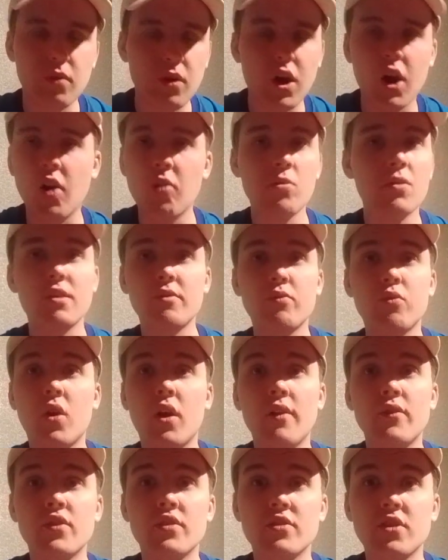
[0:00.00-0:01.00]
I would have
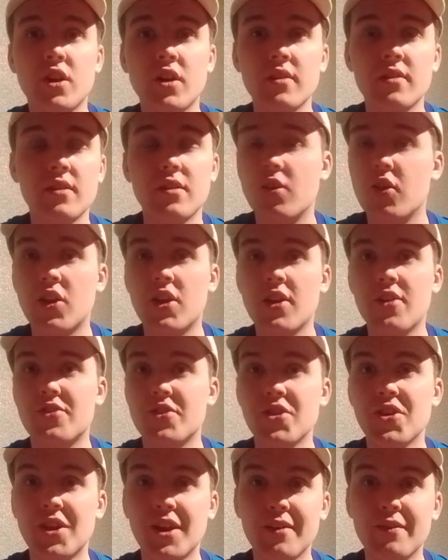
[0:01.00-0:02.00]
rather started Lukas
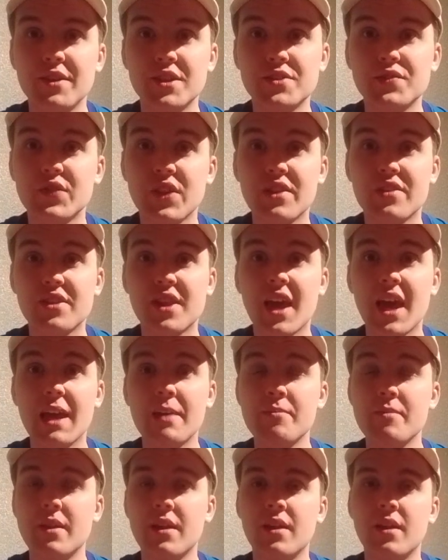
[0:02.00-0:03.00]
Jukovic for this
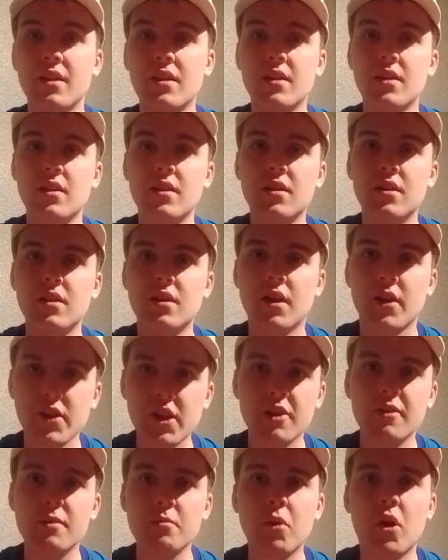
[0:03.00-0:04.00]
game. I
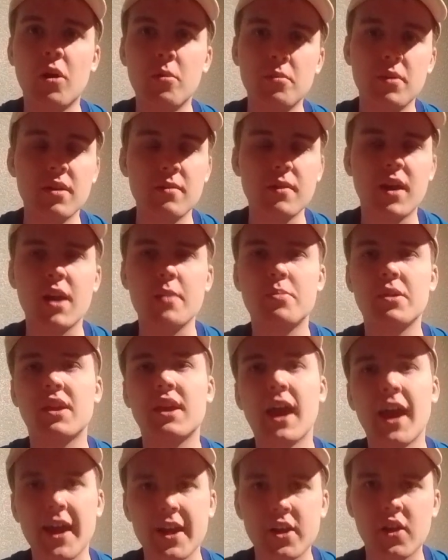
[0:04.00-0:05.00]
know he may be
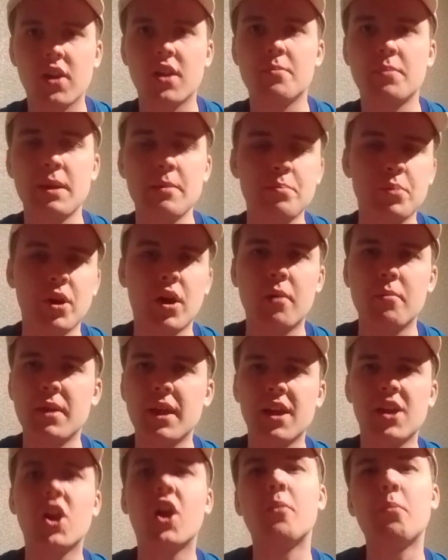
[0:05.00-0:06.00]
getting on a bit, but I
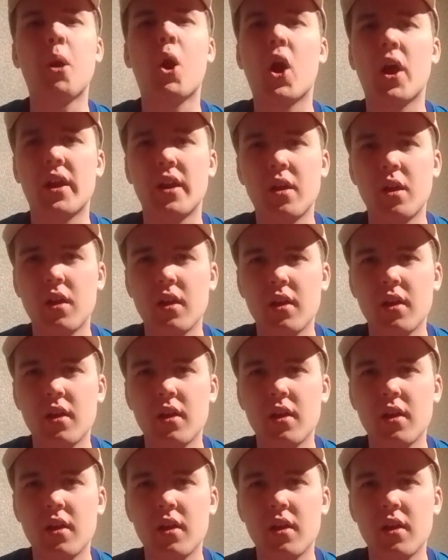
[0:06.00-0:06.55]
mean, come on.